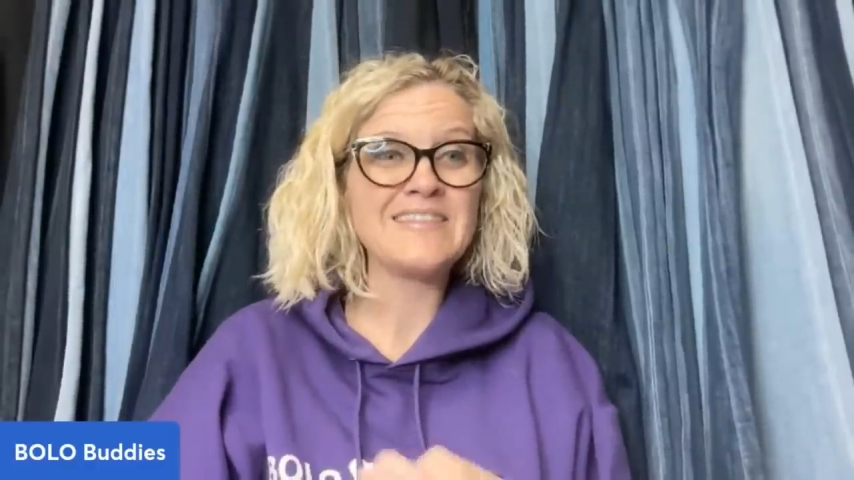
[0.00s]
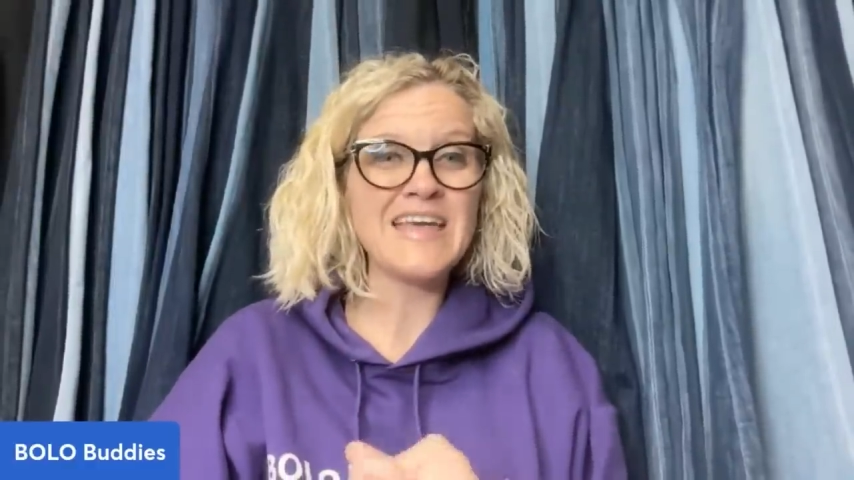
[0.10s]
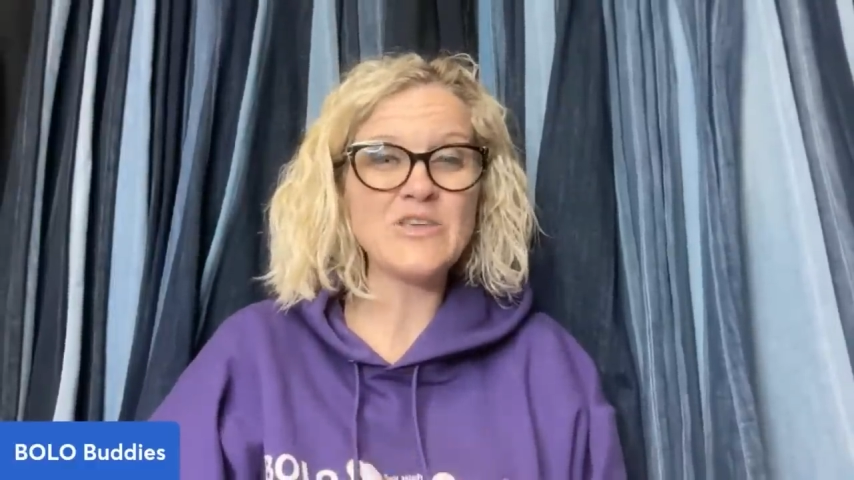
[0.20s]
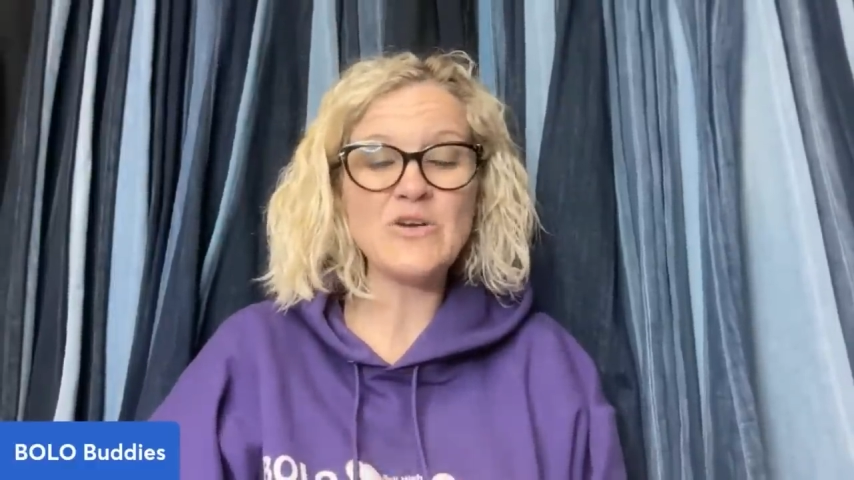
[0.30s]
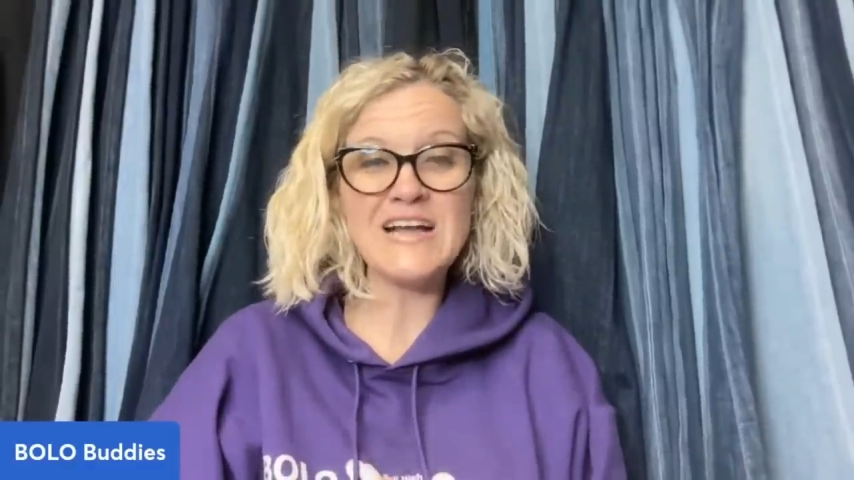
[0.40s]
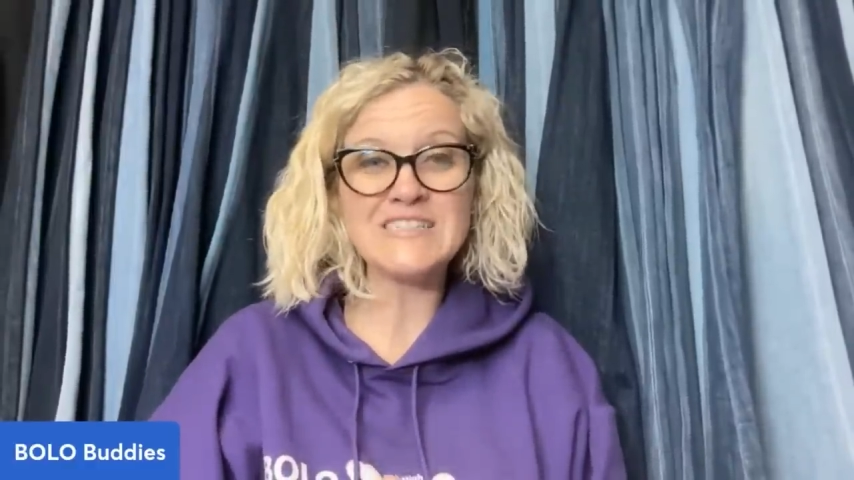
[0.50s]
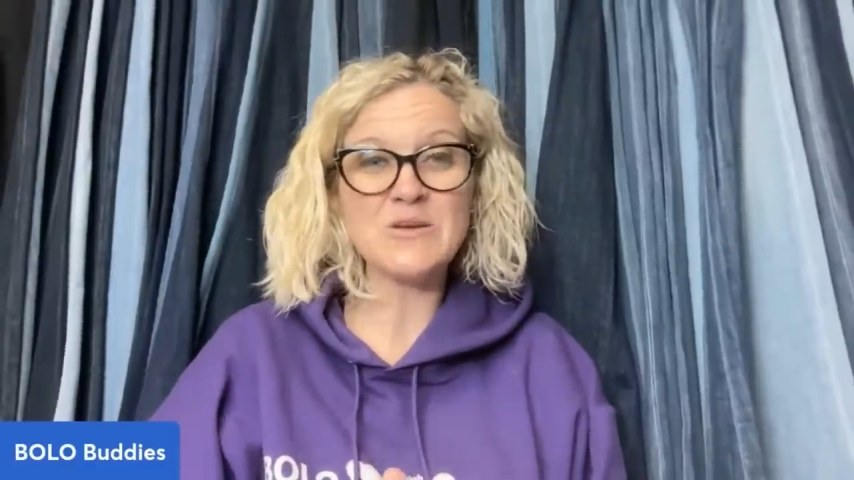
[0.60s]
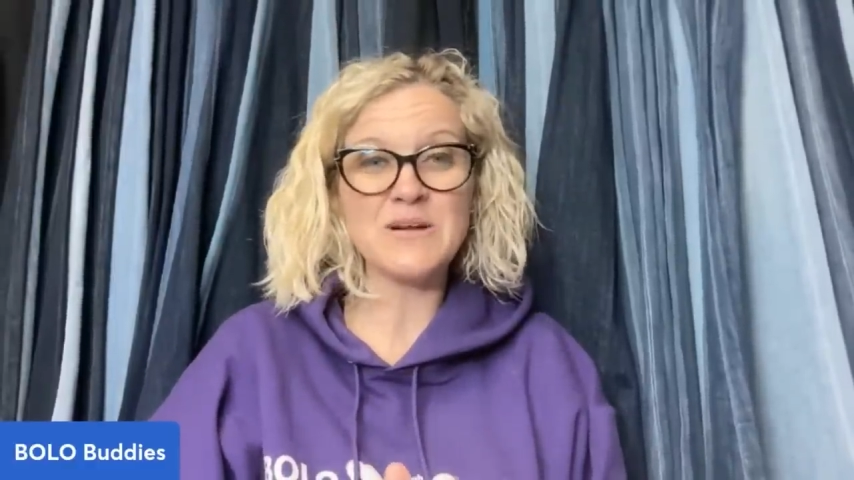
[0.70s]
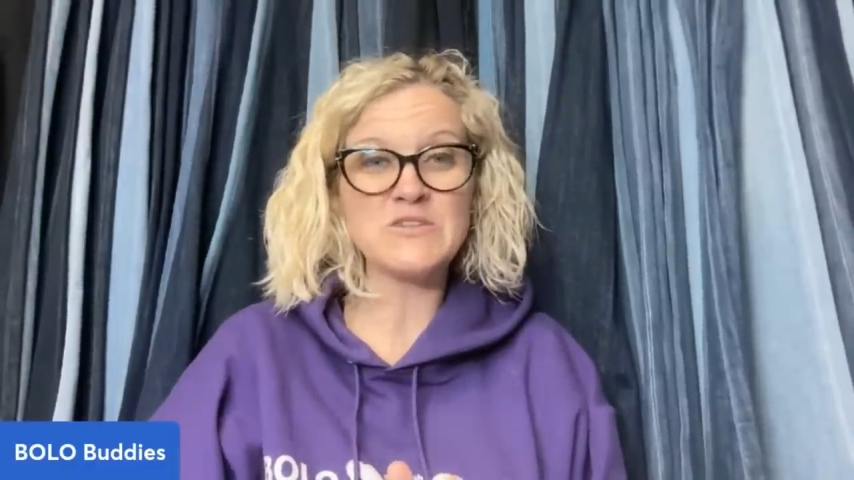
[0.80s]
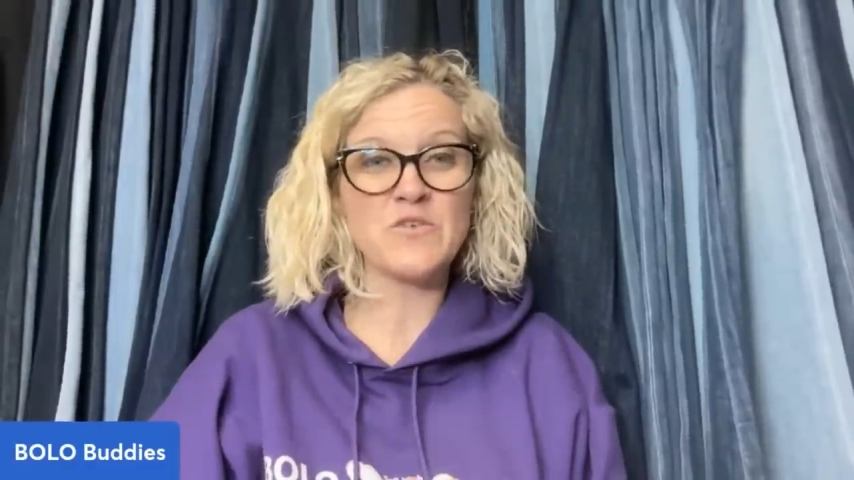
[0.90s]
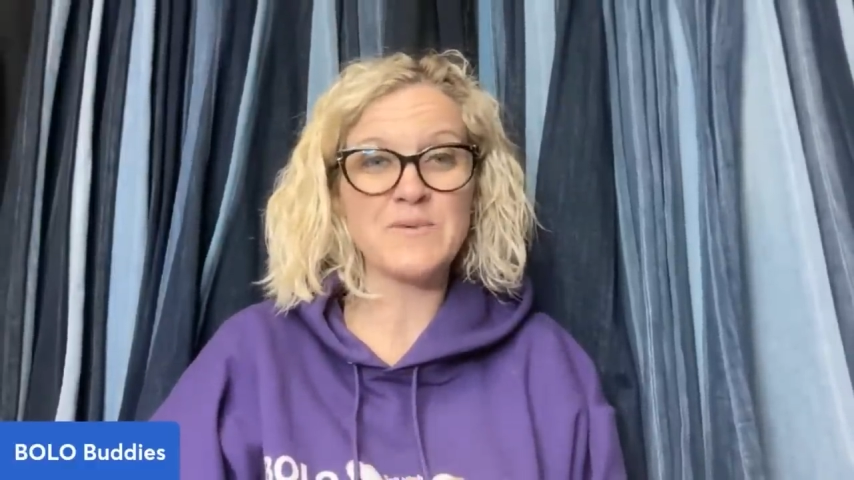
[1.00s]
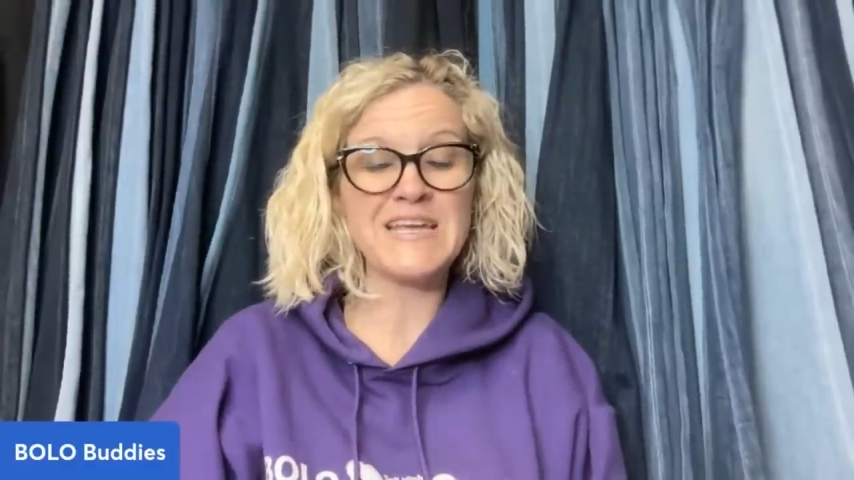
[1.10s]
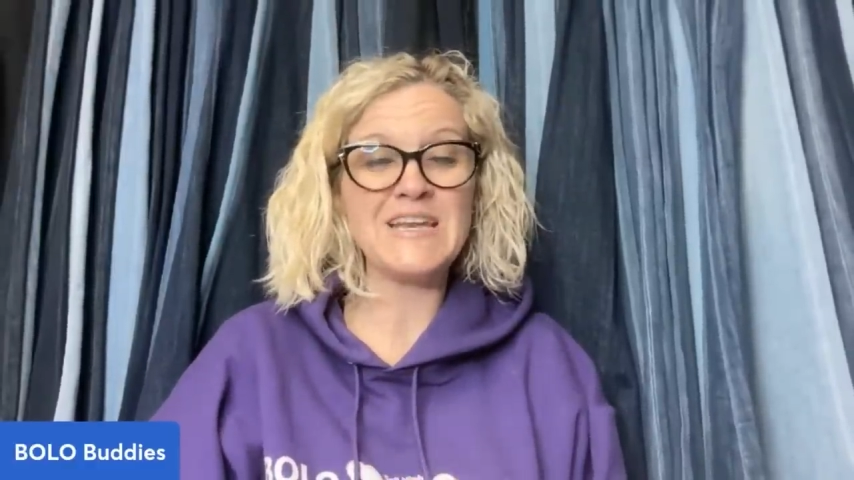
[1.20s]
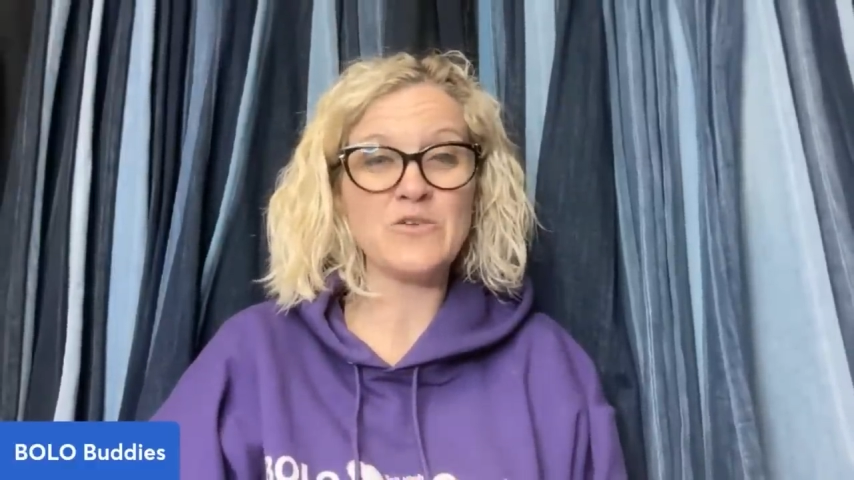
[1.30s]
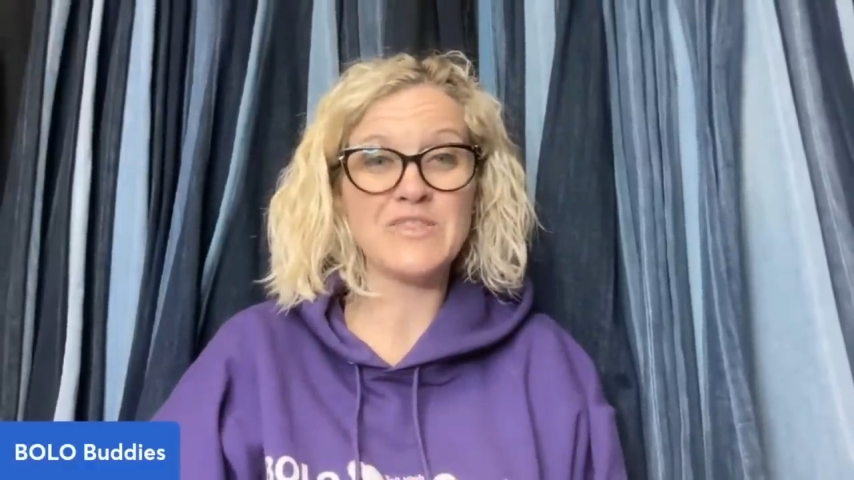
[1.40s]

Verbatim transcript: Thank you guys so much for being here.